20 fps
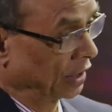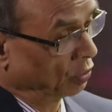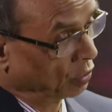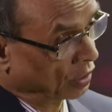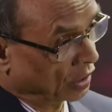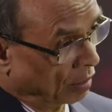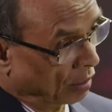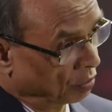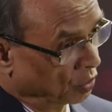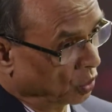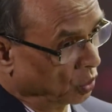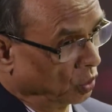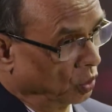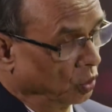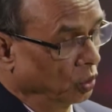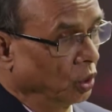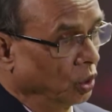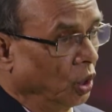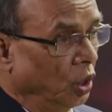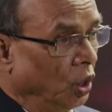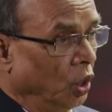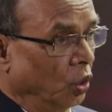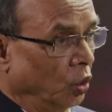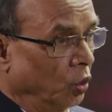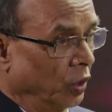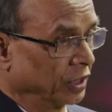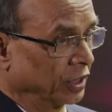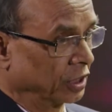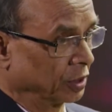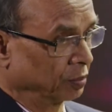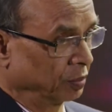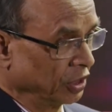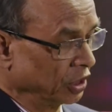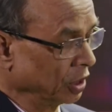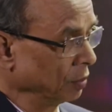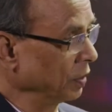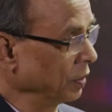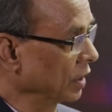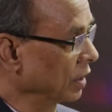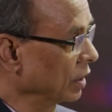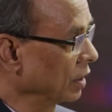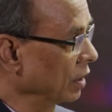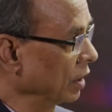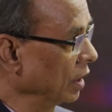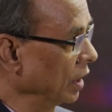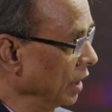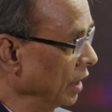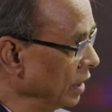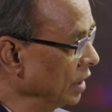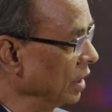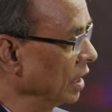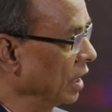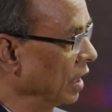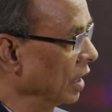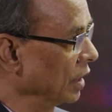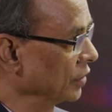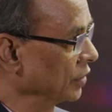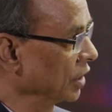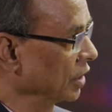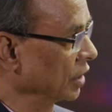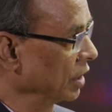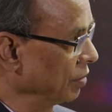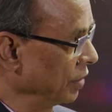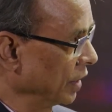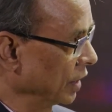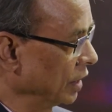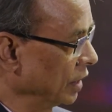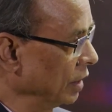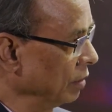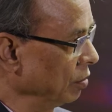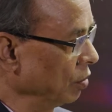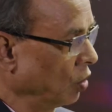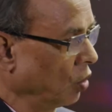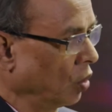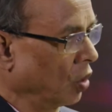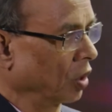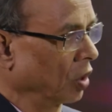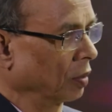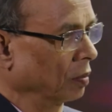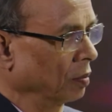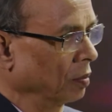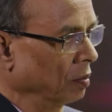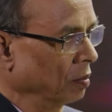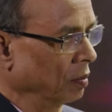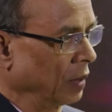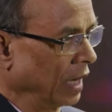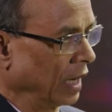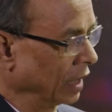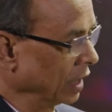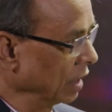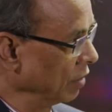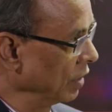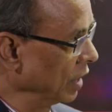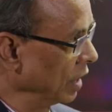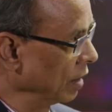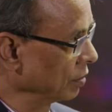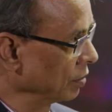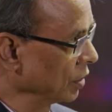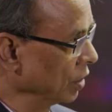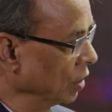we come to know what specific area is defective or maldeveloped